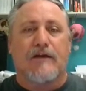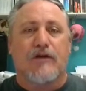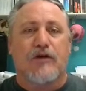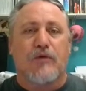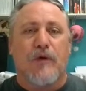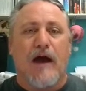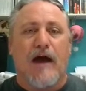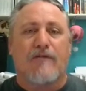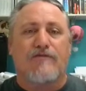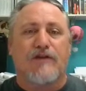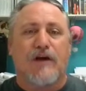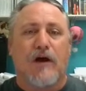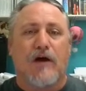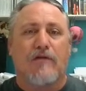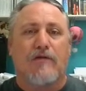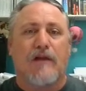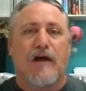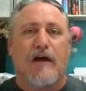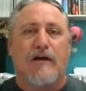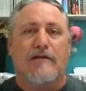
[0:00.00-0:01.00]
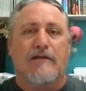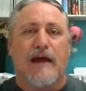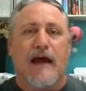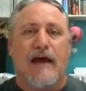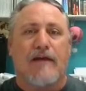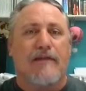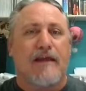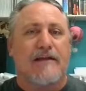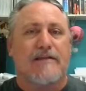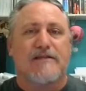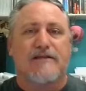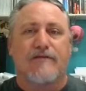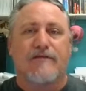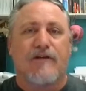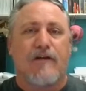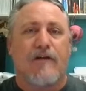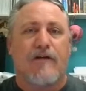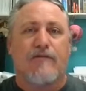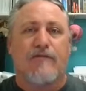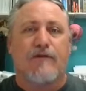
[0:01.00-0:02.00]
You have to unlock that, and that's the
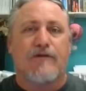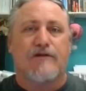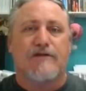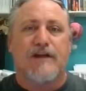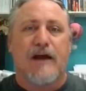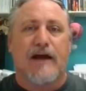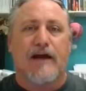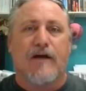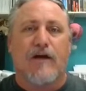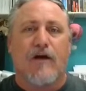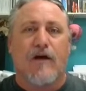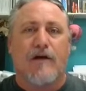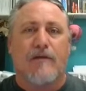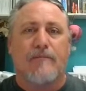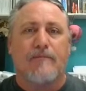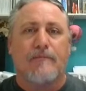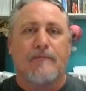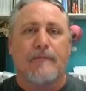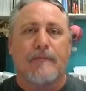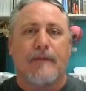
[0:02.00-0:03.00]
very first icon.